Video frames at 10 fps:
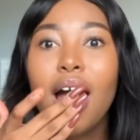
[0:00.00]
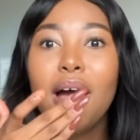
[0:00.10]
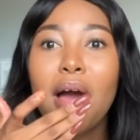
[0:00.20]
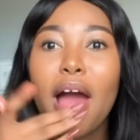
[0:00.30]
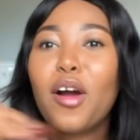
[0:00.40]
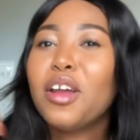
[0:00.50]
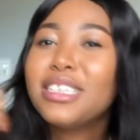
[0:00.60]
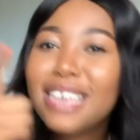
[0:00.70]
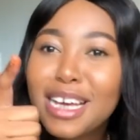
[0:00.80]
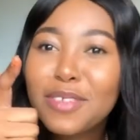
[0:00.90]
I got a
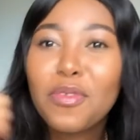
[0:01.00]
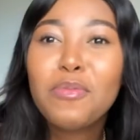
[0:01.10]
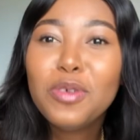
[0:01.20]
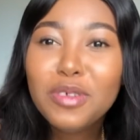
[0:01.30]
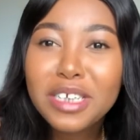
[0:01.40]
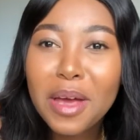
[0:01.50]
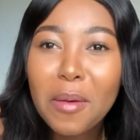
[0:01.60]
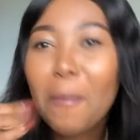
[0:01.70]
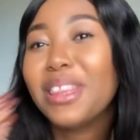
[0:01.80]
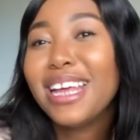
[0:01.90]
text from UJ.
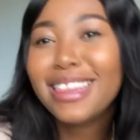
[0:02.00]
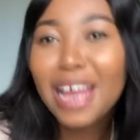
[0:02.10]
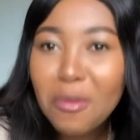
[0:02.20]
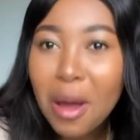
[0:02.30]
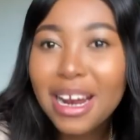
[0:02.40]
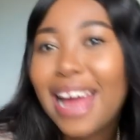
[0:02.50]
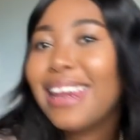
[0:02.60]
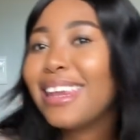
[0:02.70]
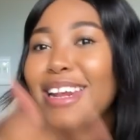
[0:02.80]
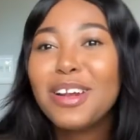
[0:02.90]
But then that one I
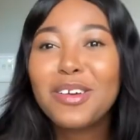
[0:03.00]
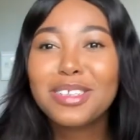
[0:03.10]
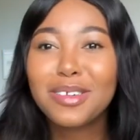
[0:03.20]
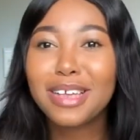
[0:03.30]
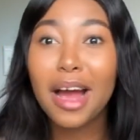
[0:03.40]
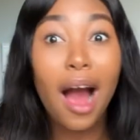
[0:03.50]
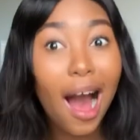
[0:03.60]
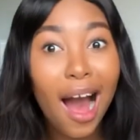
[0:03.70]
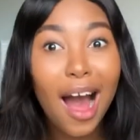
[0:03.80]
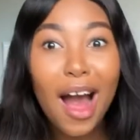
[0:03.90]
read it because I was like,
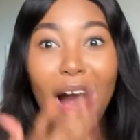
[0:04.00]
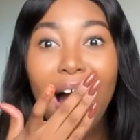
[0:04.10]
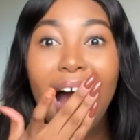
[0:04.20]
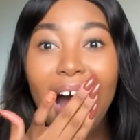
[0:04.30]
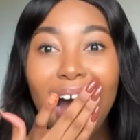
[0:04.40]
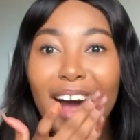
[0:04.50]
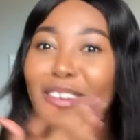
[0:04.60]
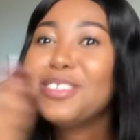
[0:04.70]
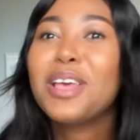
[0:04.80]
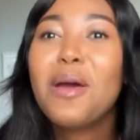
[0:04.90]

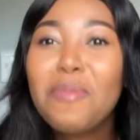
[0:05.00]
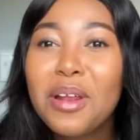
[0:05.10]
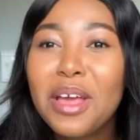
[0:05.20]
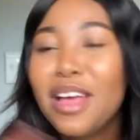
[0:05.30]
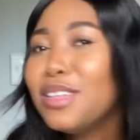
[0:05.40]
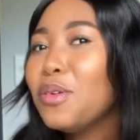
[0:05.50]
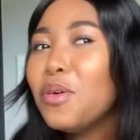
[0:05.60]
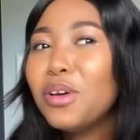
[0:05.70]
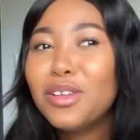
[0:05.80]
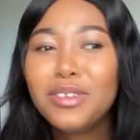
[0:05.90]
what's happening?
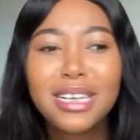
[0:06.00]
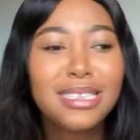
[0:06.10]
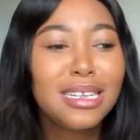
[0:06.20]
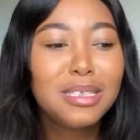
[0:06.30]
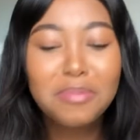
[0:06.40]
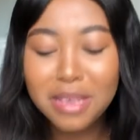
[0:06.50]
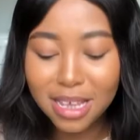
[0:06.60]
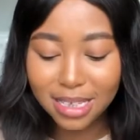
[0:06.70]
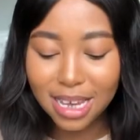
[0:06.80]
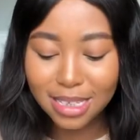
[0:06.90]
So UJ sent me a
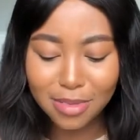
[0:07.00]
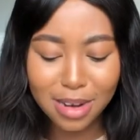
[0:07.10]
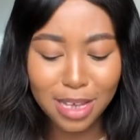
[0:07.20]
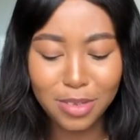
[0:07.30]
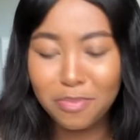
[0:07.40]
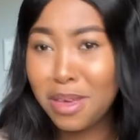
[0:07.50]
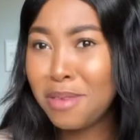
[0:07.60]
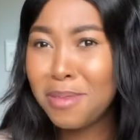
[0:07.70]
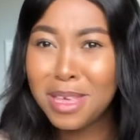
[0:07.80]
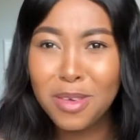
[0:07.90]
text. They were like,
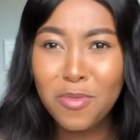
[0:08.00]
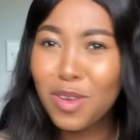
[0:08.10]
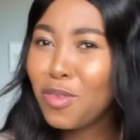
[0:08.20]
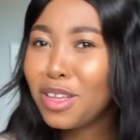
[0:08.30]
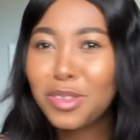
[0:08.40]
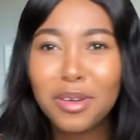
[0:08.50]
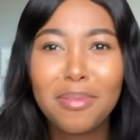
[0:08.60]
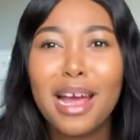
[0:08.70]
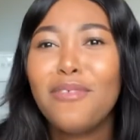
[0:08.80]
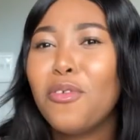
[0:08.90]
baby, we know that you
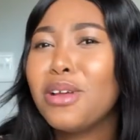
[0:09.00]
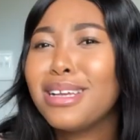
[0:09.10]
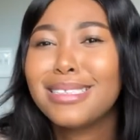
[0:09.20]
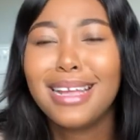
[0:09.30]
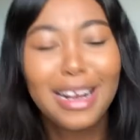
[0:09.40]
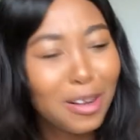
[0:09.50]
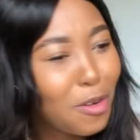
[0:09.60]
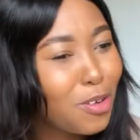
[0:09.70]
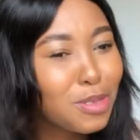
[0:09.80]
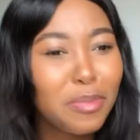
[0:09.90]
applied for an extended
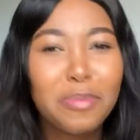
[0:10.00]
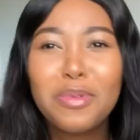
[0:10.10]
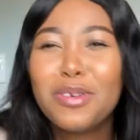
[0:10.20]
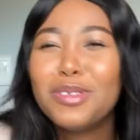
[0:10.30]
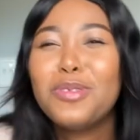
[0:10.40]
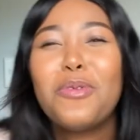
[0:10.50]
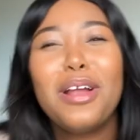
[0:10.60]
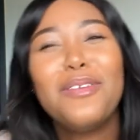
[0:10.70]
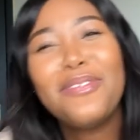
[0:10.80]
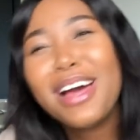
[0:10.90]
course, but because you
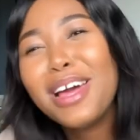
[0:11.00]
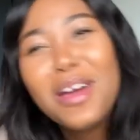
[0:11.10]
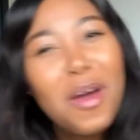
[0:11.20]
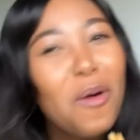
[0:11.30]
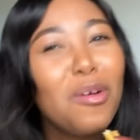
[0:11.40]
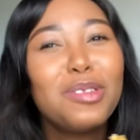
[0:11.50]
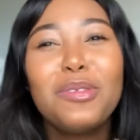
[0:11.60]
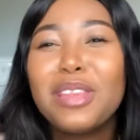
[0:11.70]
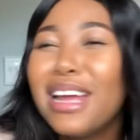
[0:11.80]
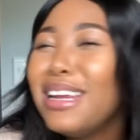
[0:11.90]
qualify, I
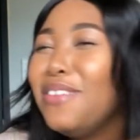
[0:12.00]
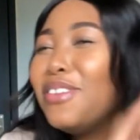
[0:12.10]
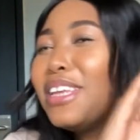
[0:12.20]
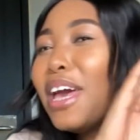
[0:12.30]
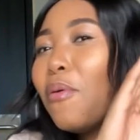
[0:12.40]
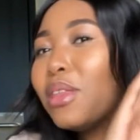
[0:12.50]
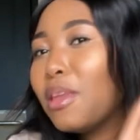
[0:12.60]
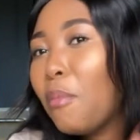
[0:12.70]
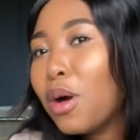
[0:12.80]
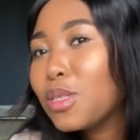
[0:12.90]
didn't even care what the
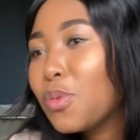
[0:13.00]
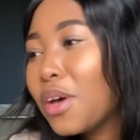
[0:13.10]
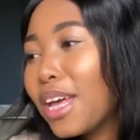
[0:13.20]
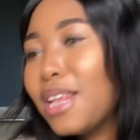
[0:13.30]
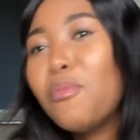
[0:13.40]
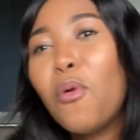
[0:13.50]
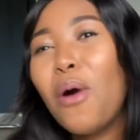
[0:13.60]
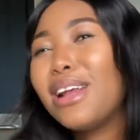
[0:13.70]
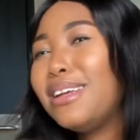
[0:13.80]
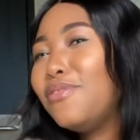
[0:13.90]
marks were anymore. I
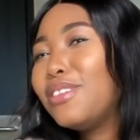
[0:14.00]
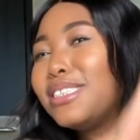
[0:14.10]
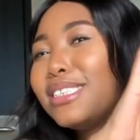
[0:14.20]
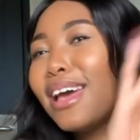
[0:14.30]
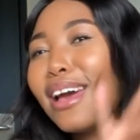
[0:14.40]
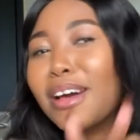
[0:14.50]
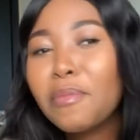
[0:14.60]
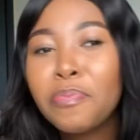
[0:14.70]
didn't even check.